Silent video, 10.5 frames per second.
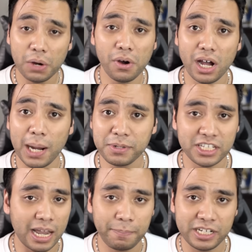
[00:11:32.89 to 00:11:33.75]
You know what? I'm
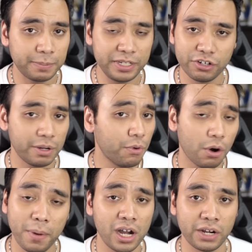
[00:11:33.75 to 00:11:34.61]
just happy to be doing
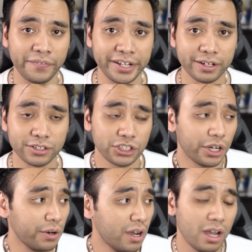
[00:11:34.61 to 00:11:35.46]
more manga videos,
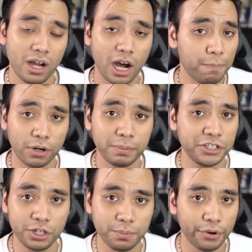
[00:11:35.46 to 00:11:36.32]
so I'll
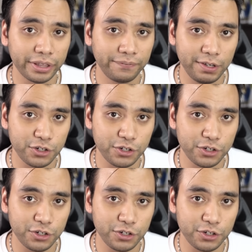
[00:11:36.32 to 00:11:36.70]
probably do more in the